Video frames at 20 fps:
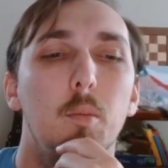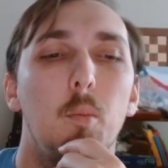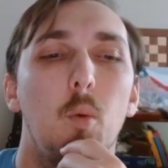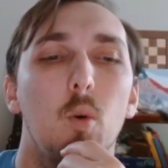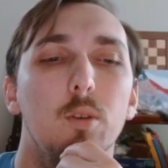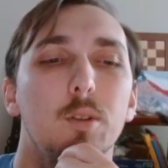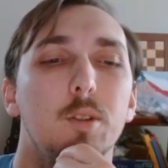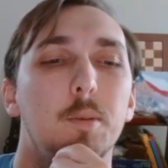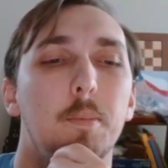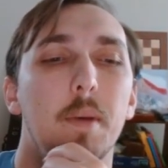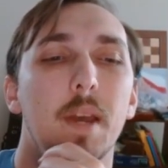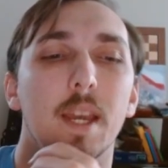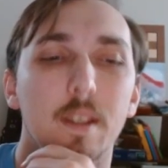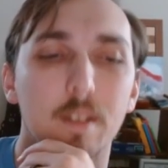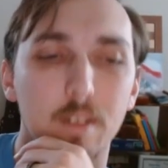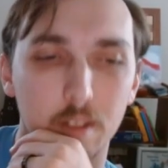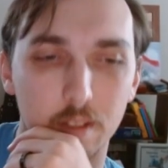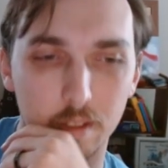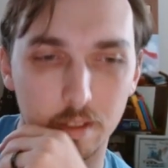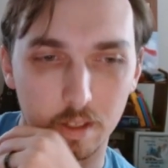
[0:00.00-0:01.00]
more
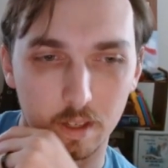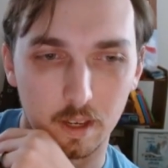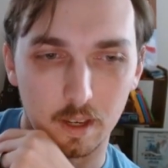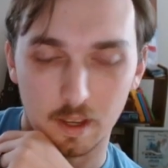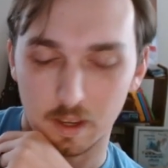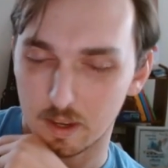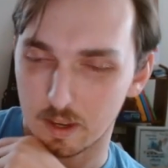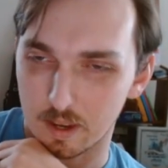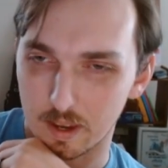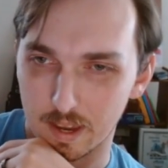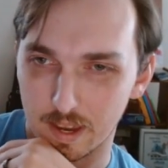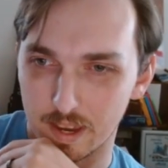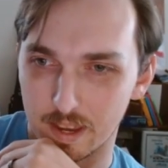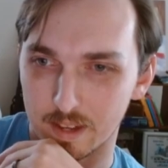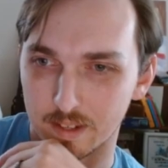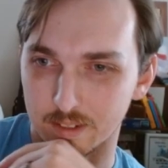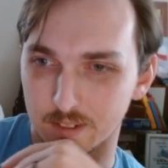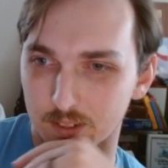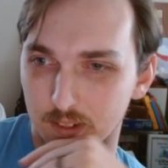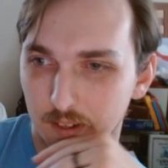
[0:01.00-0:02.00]
space,
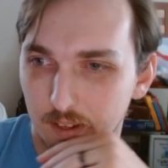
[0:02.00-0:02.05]
and